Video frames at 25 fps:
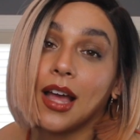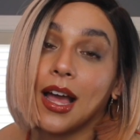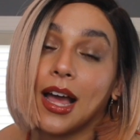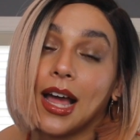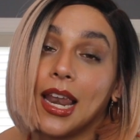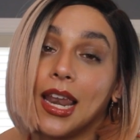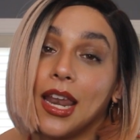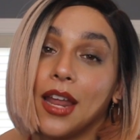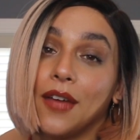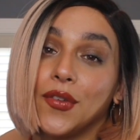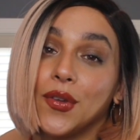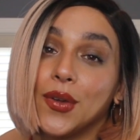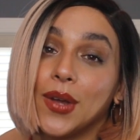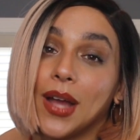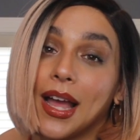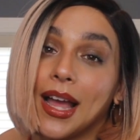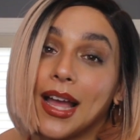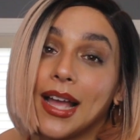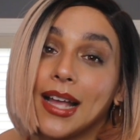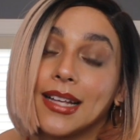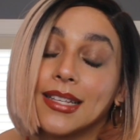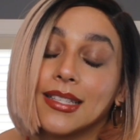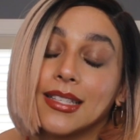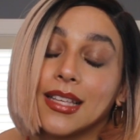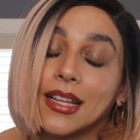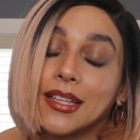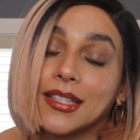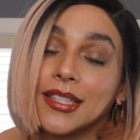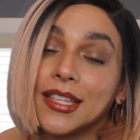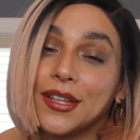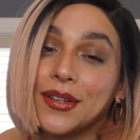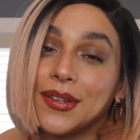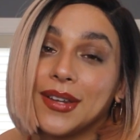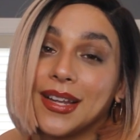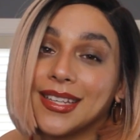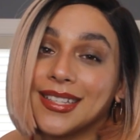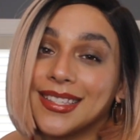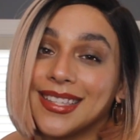I love you guys. I'll see
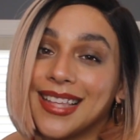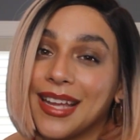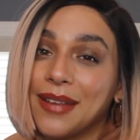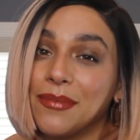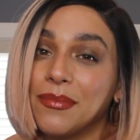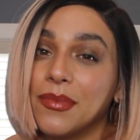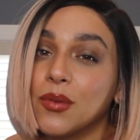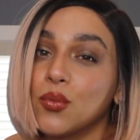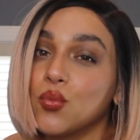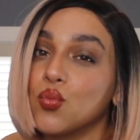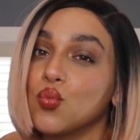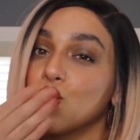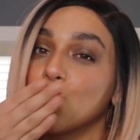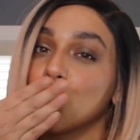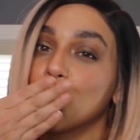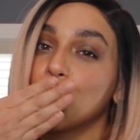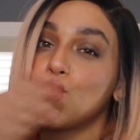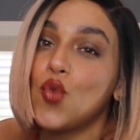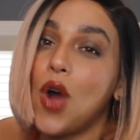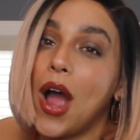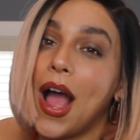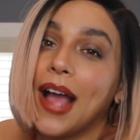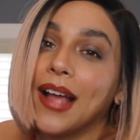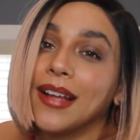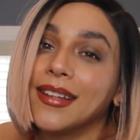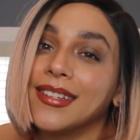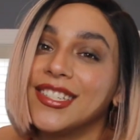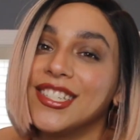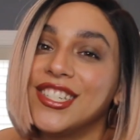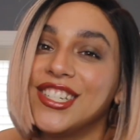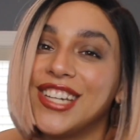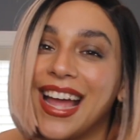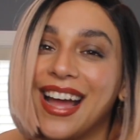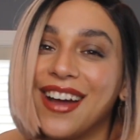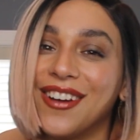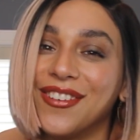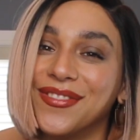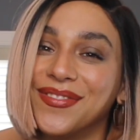you next time. Mwah!
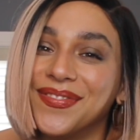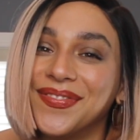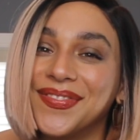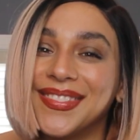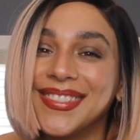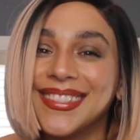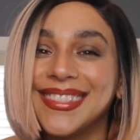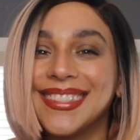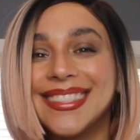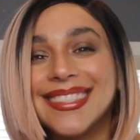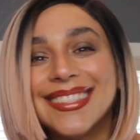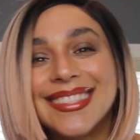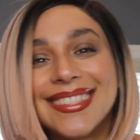Ciao.